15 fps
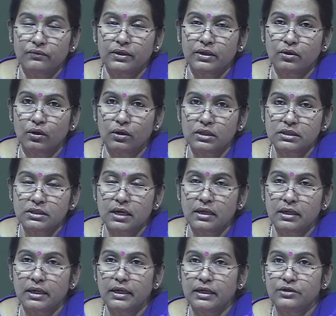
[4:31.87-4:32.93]
we
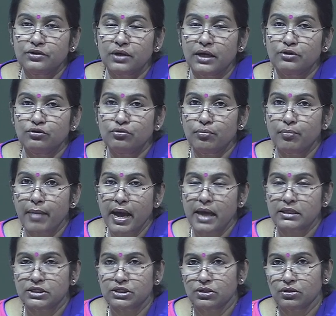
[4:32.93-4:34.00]
constantly try to
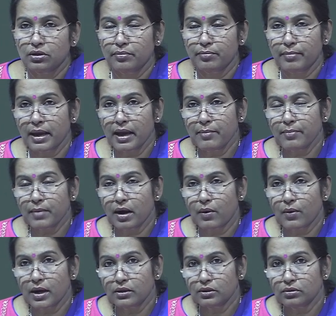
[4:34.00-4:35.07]
match or map
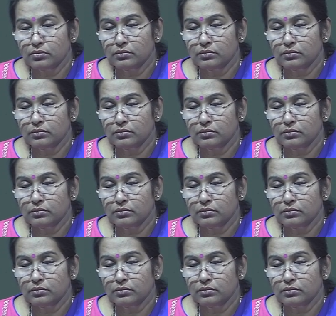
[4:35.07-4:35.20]
our